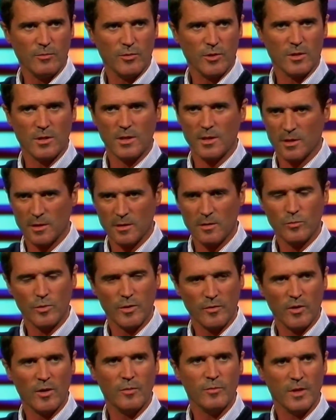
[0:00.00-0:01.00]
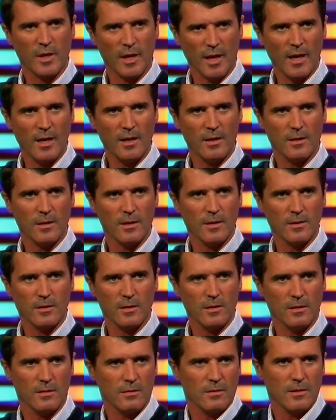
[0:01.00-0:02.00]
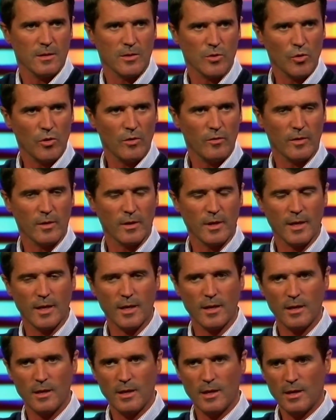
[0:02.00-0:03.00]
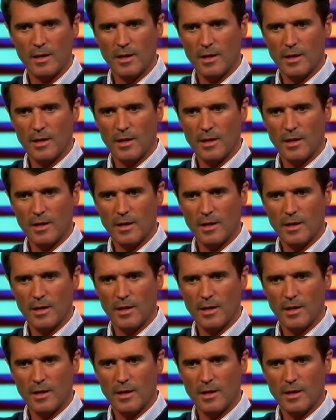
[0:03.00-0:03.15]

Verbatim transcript: I was just, listen, we've come to the end. It's, it's, it's over. And, uh,